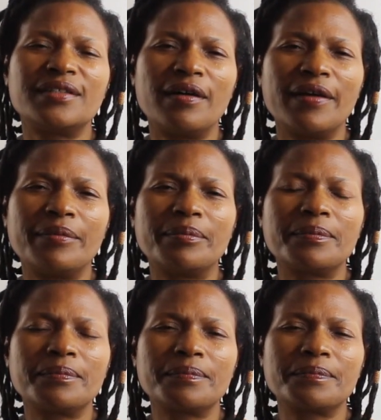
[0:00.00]
time.
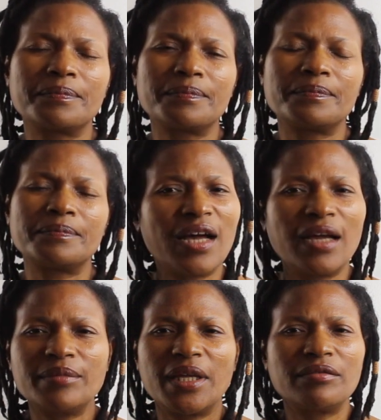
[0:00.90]

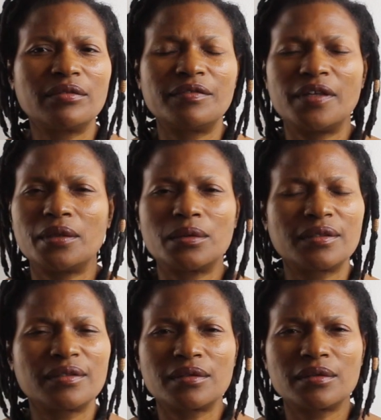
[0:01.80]
Time never
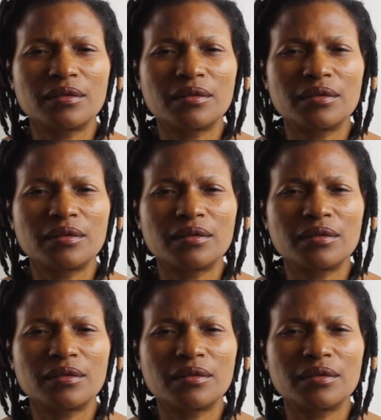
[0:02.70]
fails.